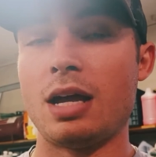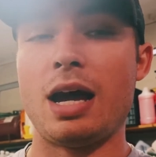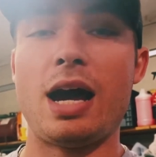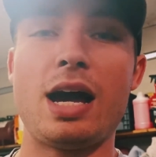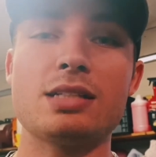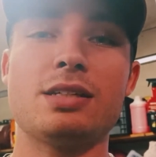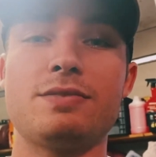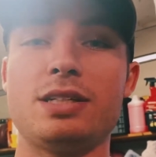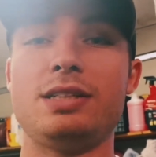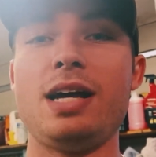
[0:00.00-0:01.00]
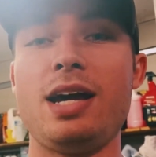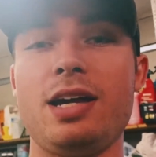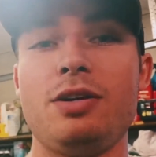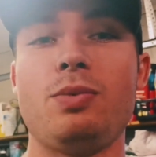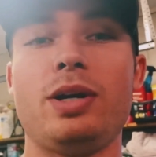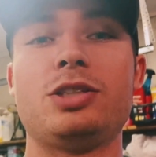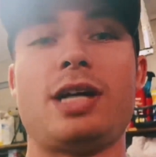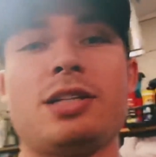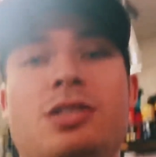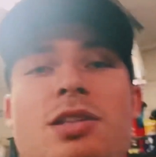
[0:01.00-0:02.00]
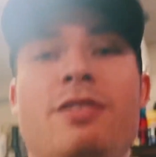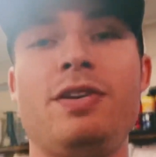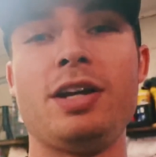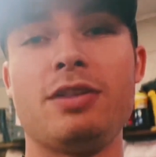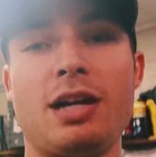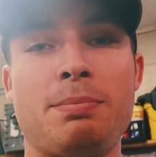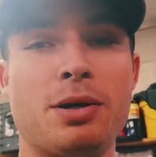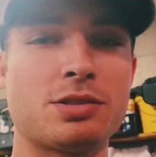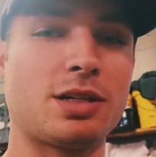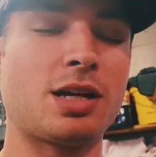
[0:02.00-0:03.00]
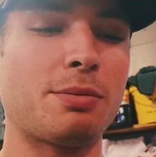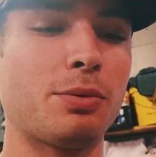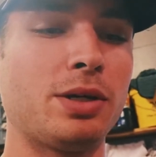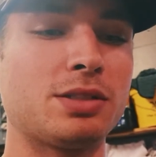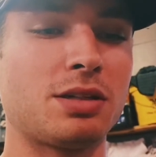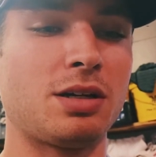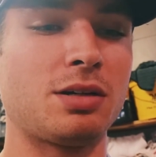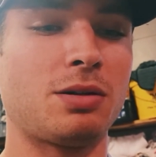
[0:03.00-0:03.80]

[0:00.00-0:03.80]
As of today, which the video that I posted a couple weeks ago,